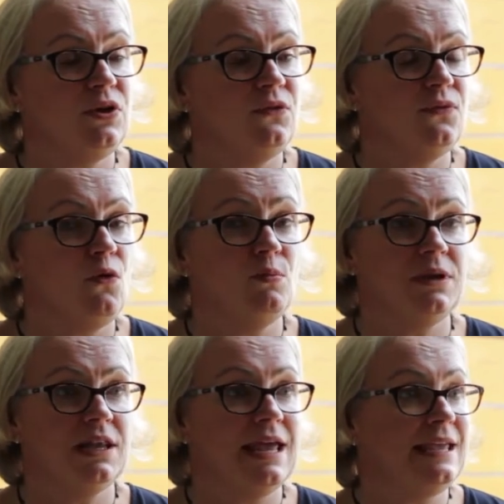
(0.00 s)
you
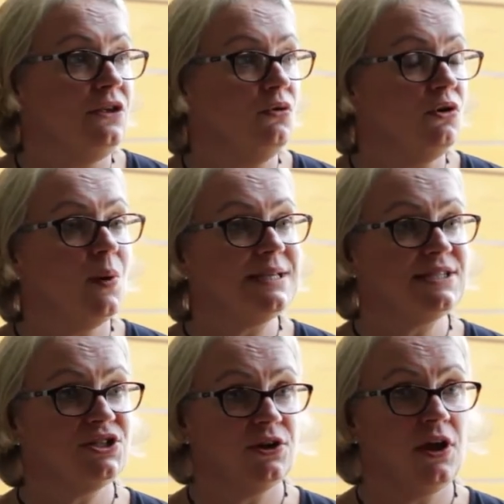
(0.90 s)
formulate your
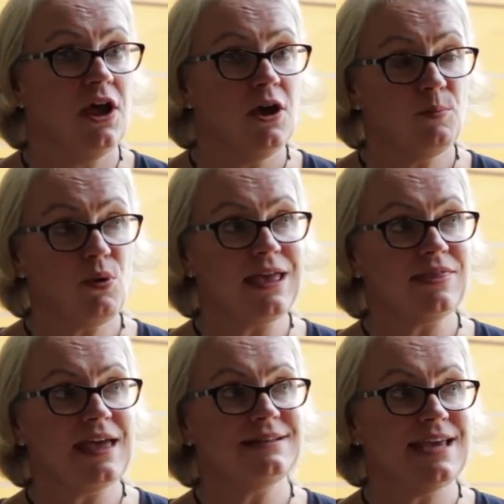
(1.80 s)
question, break
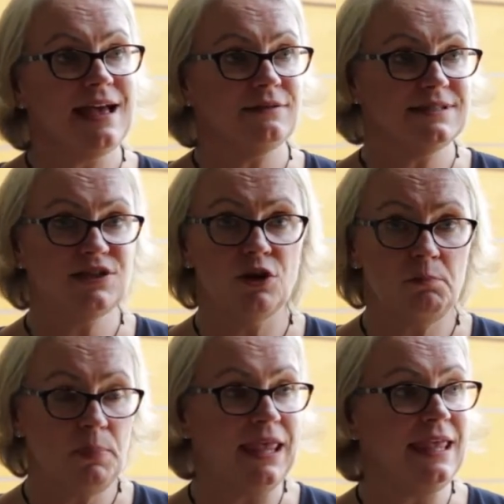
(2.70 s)
that down. So
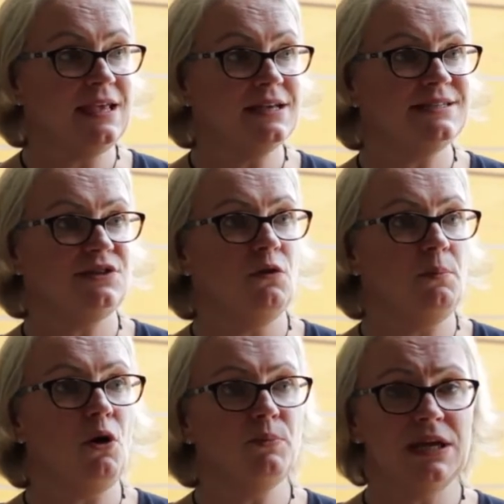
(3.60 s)
P is your
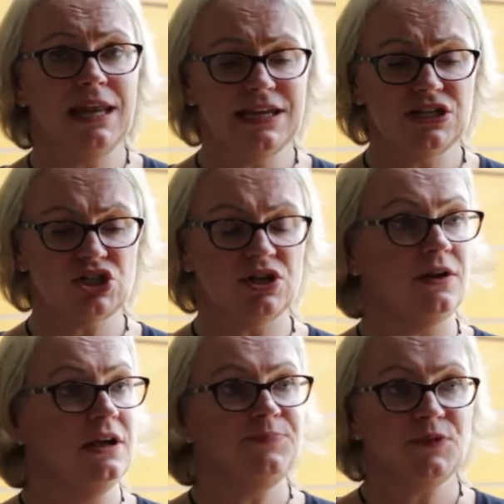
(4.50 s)
population.